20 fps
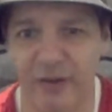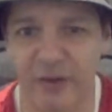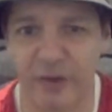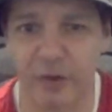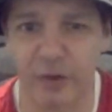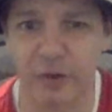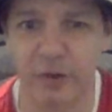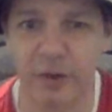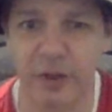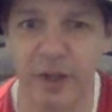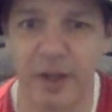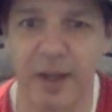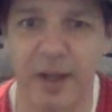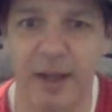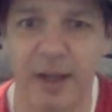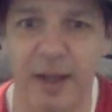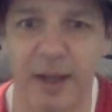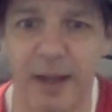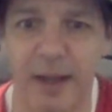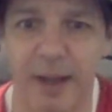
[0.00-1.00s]
does include
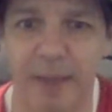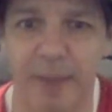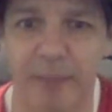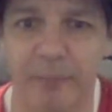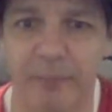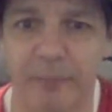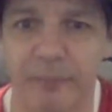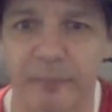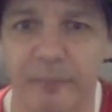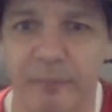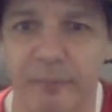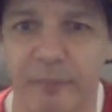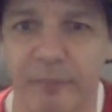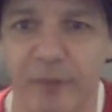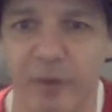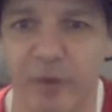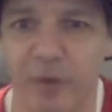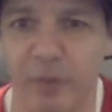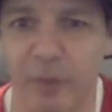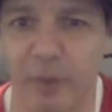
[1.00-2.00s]

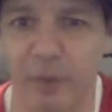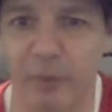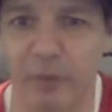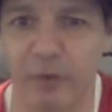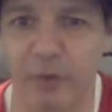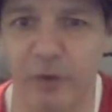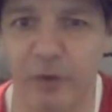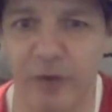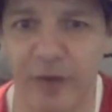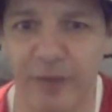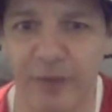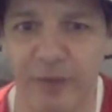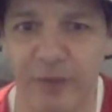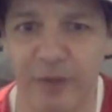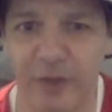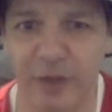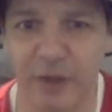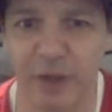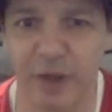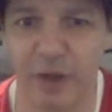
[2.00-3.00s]
the bottom 2 teams in
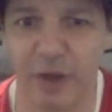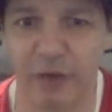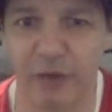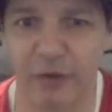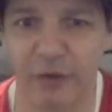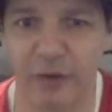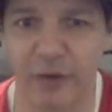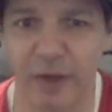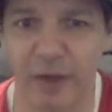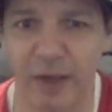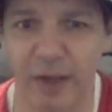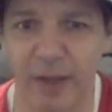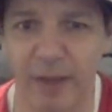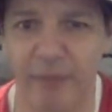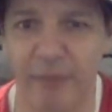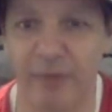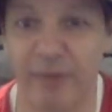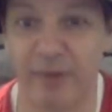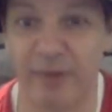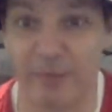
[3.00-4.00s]
Newcastle,
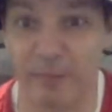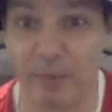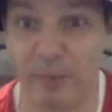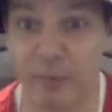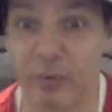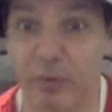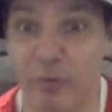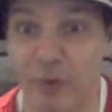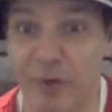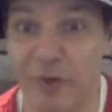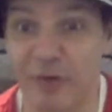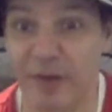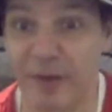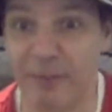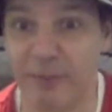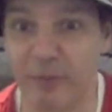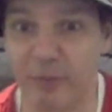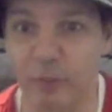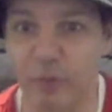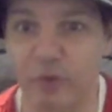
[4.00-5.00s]
but in fact, the bottom 3
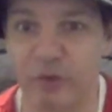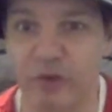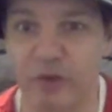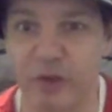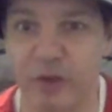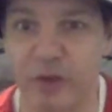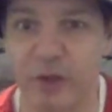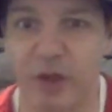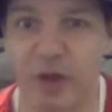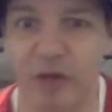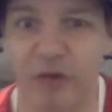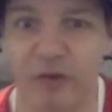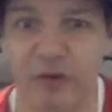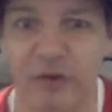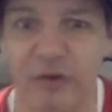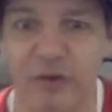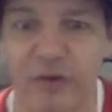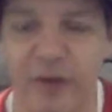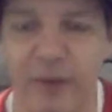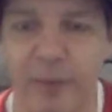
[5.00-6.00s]
teams in Worcester, Newcastle and
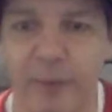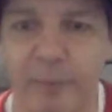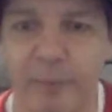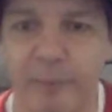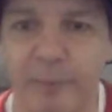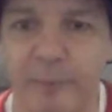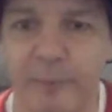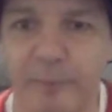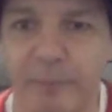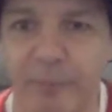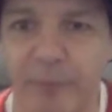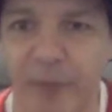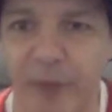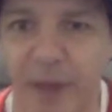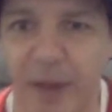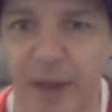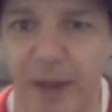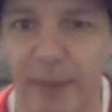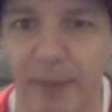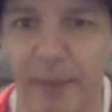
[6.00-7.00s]
Sale.
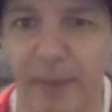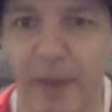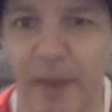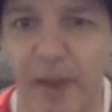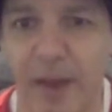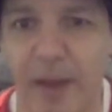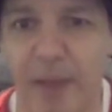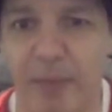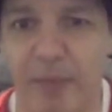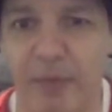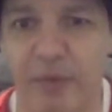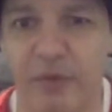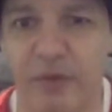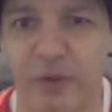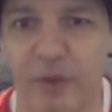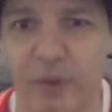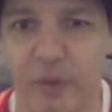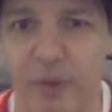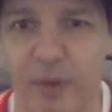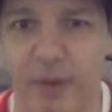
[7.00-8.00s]
But
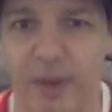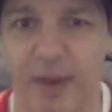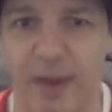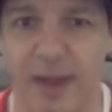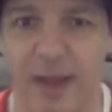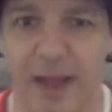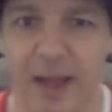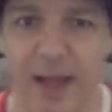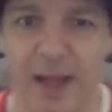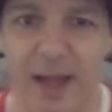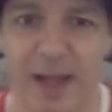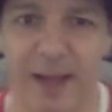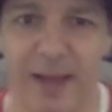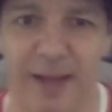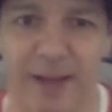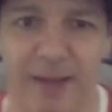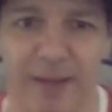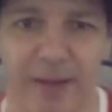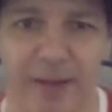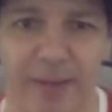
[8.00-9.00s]
still, I
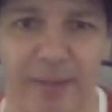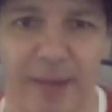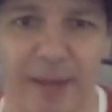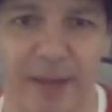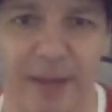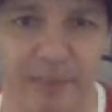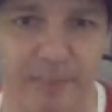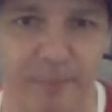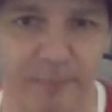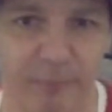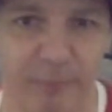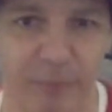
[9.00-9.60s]
think I'm going to back